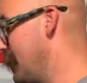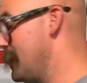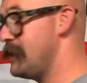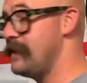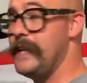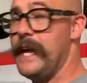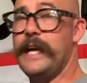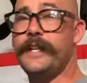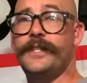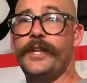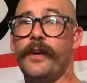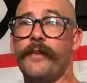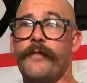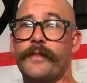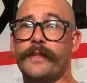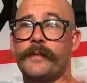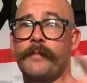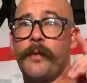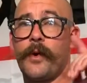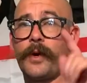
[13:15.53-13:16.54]
Stay tuned
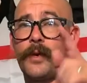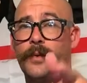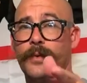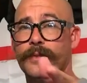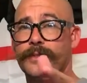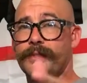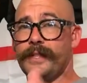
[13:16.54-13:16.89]
for some more cool